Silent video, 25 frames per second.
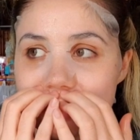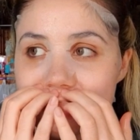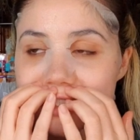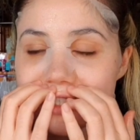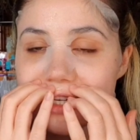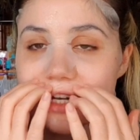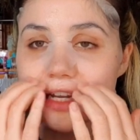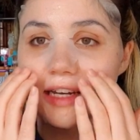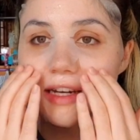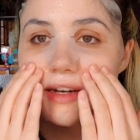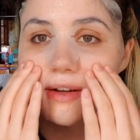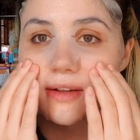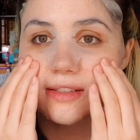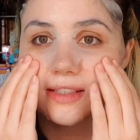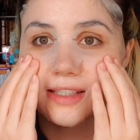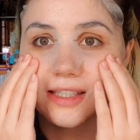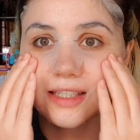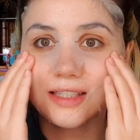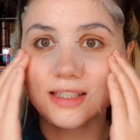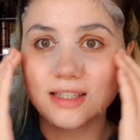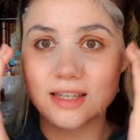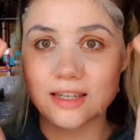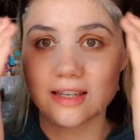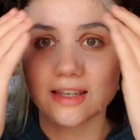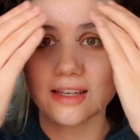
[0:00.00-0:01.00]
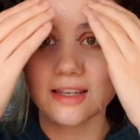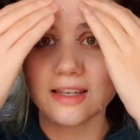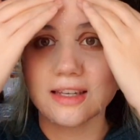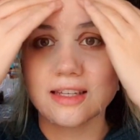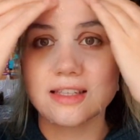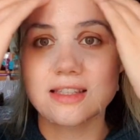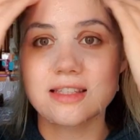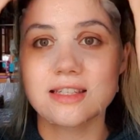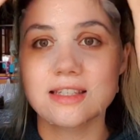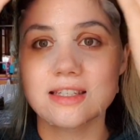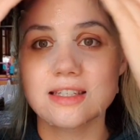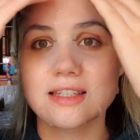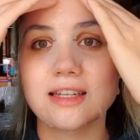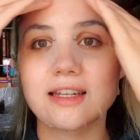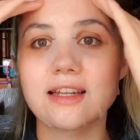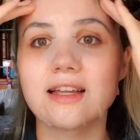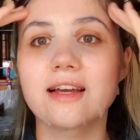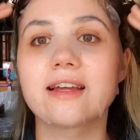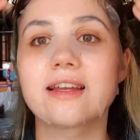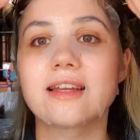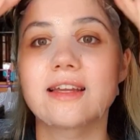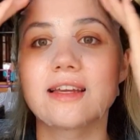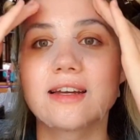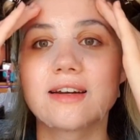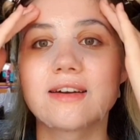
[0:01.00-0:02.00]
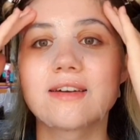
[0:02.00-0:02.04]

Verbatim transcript: It's like not sticking, it's sliding